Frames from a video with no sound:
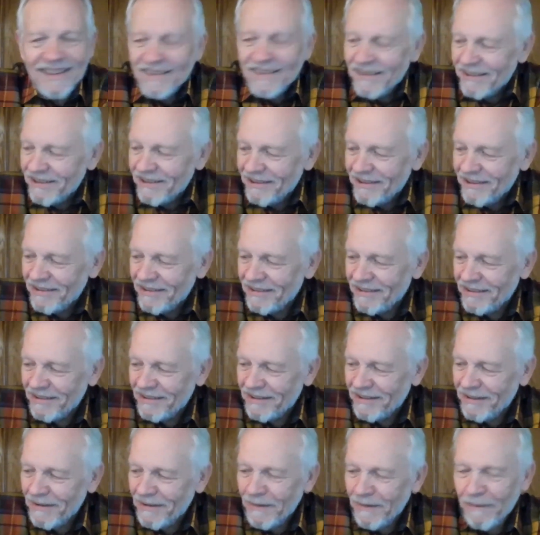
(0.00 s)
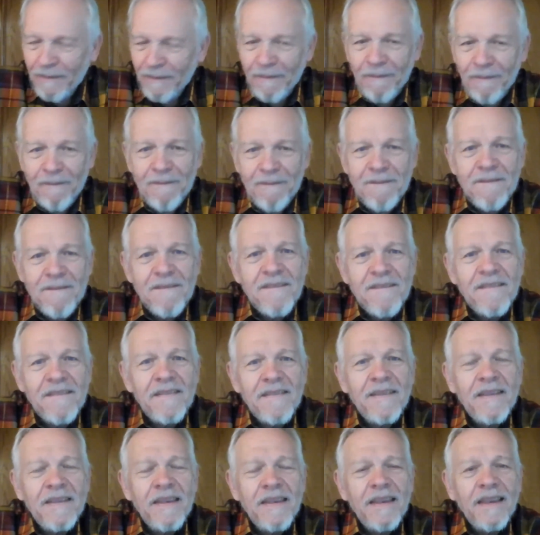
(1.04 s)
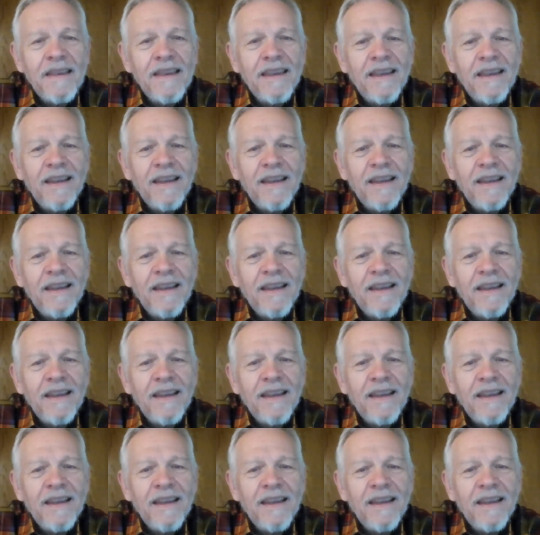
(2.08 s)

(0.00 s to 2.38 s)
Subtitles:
guess what happened to the stock they